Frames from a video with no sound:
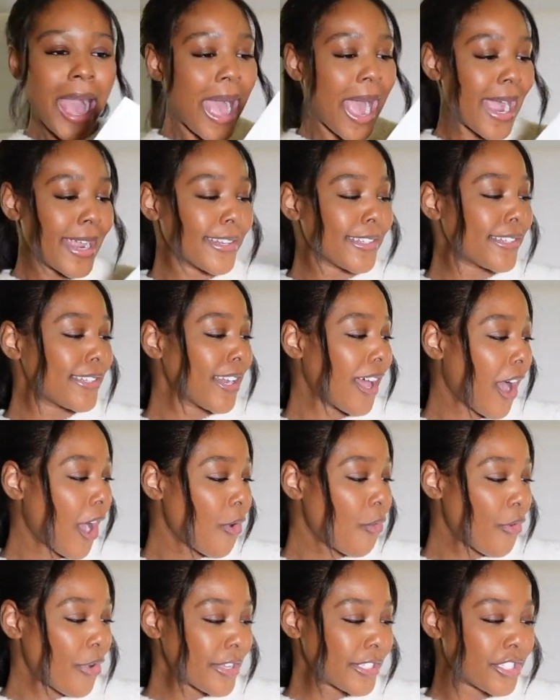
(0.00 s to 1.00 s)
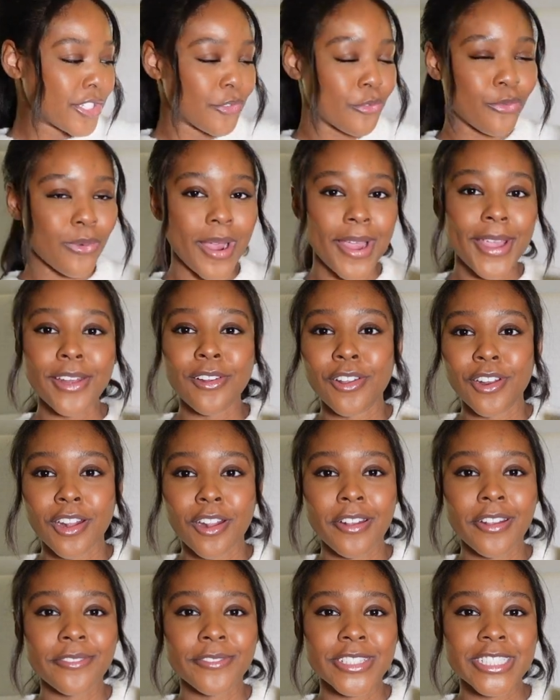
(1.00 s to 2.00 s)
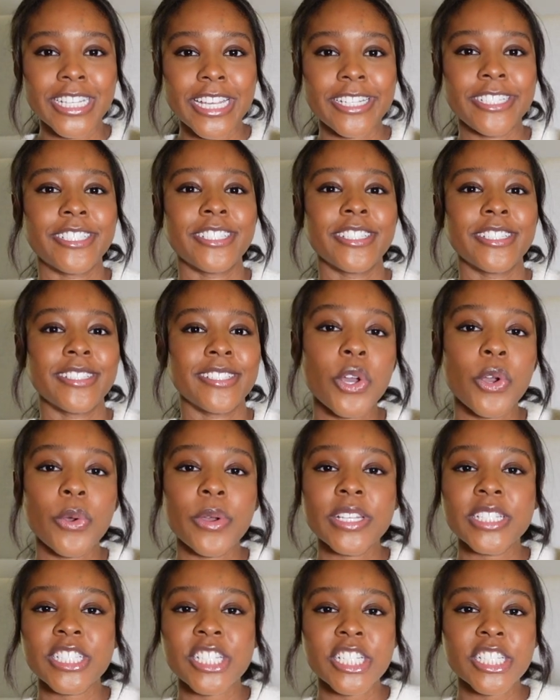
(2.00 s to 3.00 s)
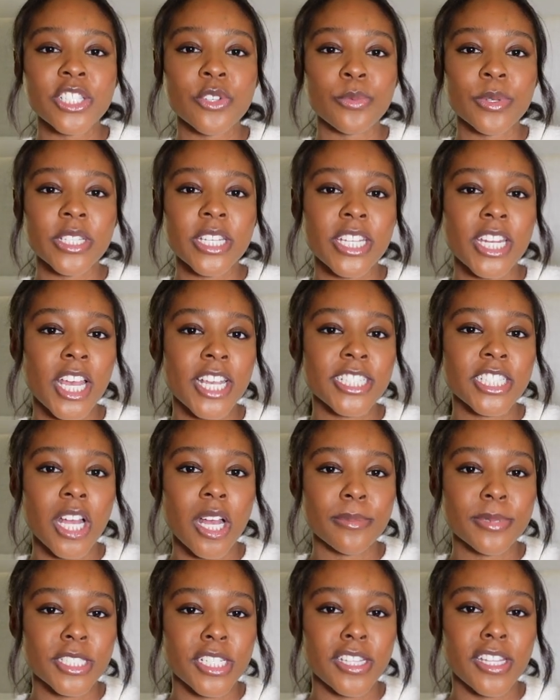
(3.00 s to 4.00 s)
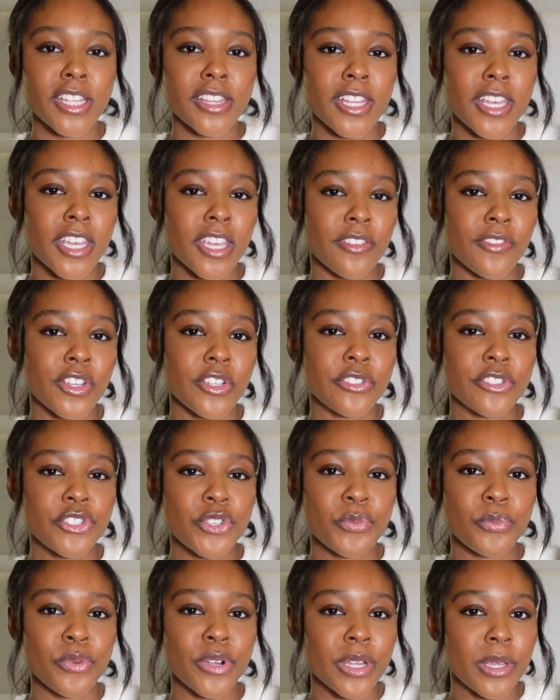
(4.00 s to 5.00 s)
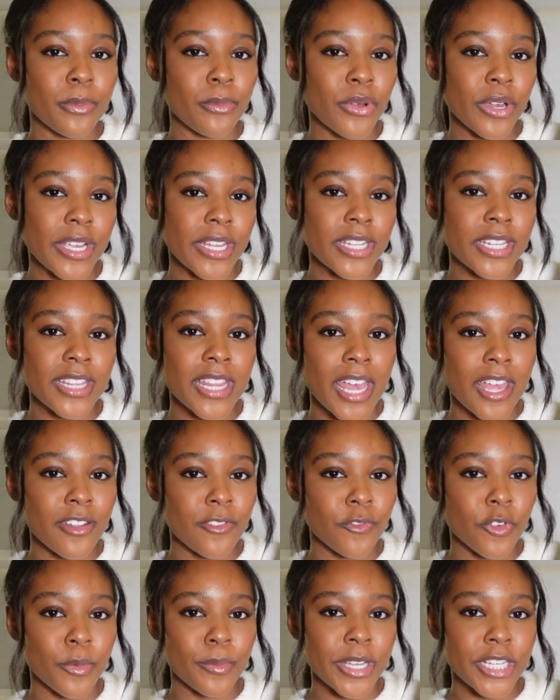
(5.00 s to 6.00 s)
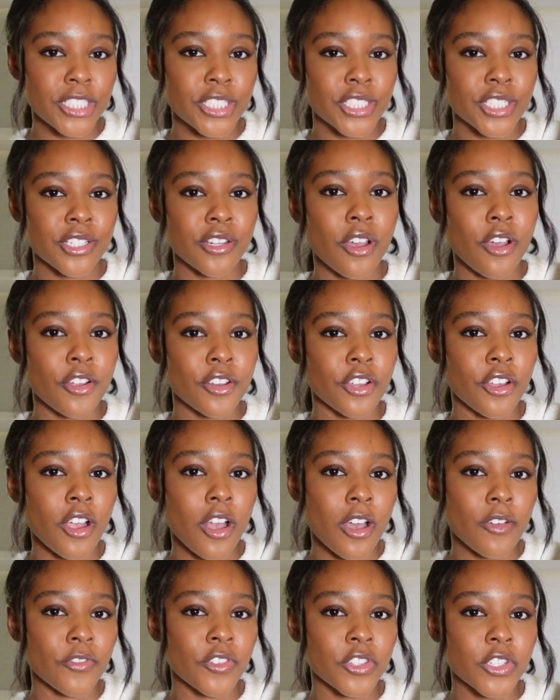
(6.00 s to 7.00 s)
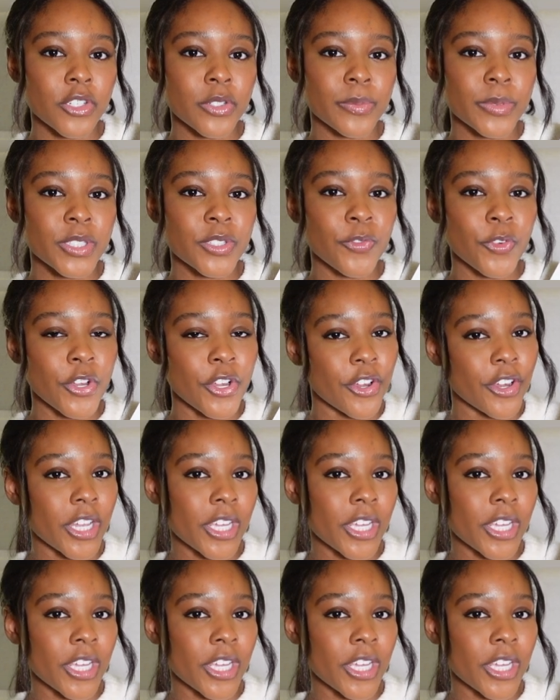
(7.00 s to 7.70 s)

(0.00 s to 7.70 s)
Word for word: I did not want to write on our invitation. So it's just a really nice option that they give you to pre-print that information on your envelopes for your